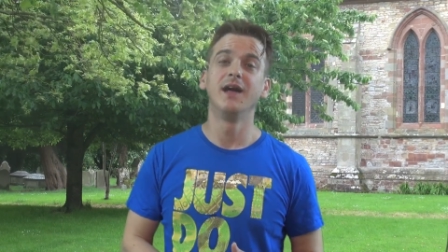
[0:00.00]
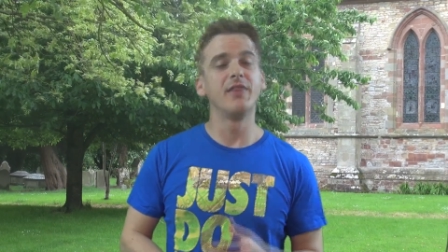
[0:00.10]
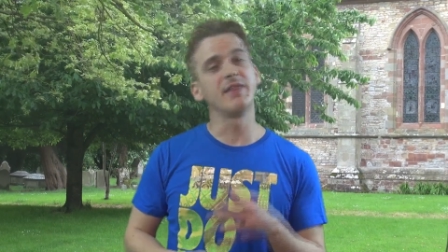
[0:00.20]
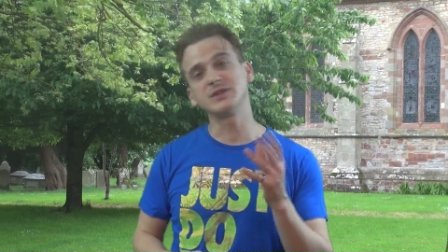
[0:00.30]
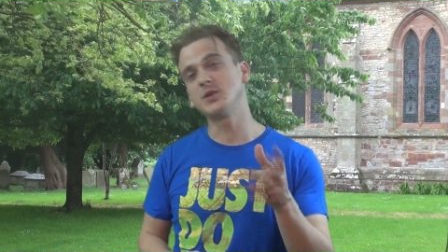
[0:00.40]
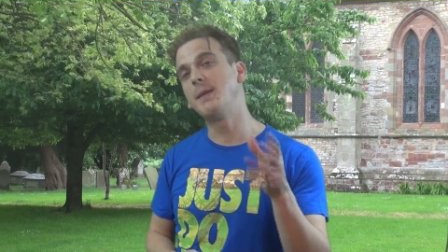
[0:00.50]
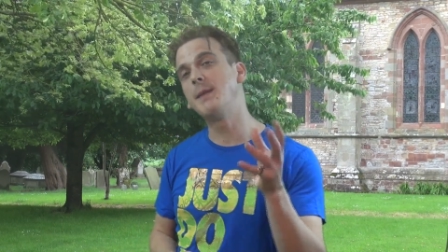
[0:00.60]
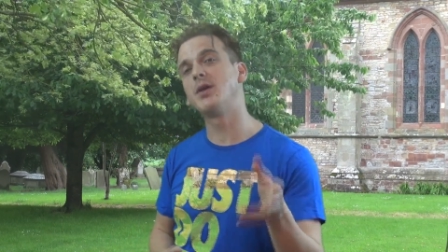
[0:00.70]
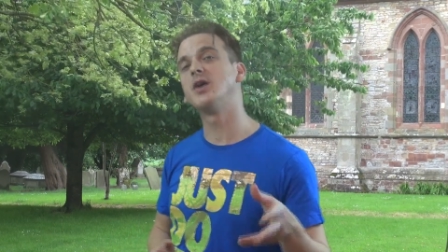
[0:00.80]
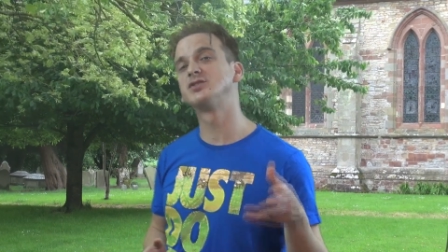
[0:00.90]
And that's why
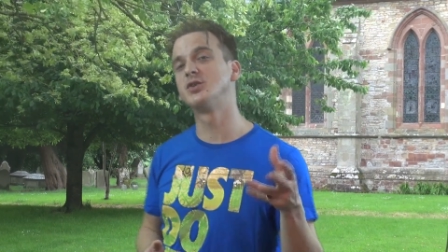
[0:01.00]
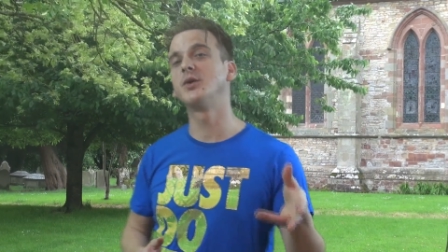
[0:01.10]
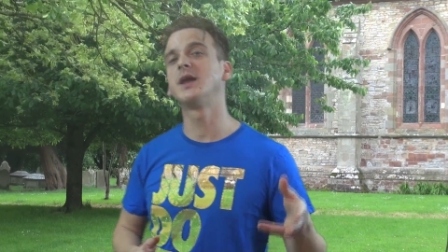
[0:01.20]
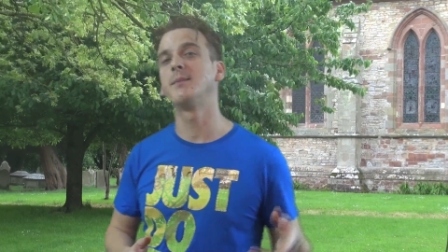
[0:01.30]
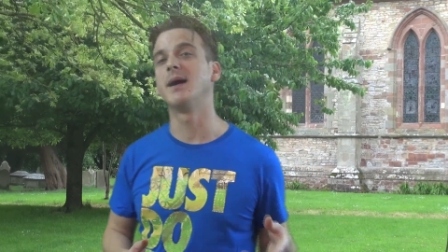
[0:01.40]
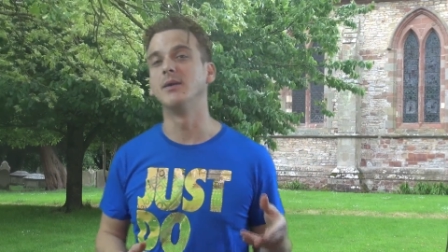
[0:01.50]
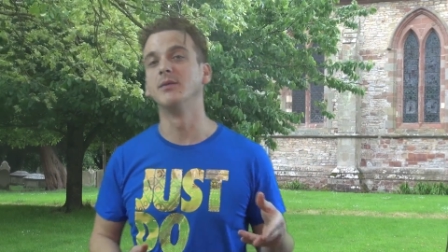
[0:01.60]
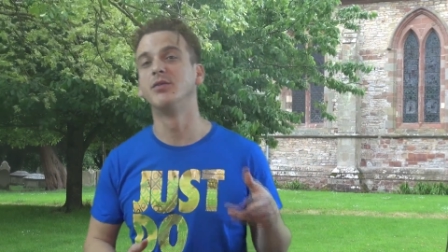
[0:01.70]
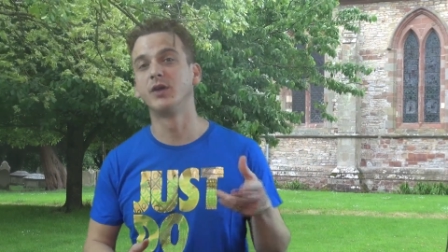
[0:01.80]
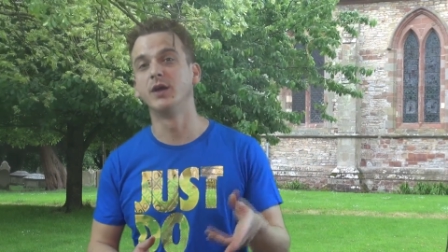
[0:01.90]
people aren't talking
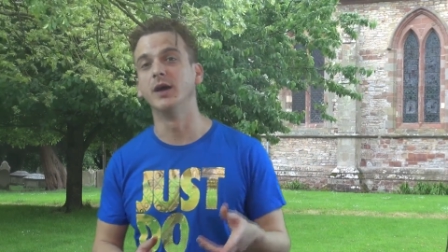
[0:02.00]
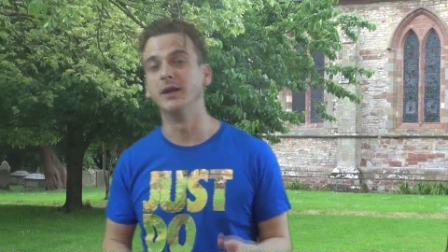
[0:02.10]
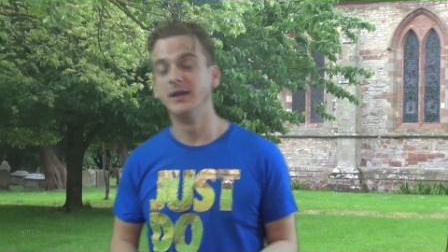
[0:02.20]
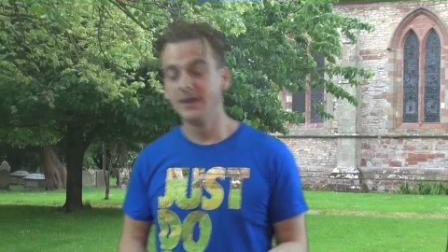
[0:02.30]
about the gun.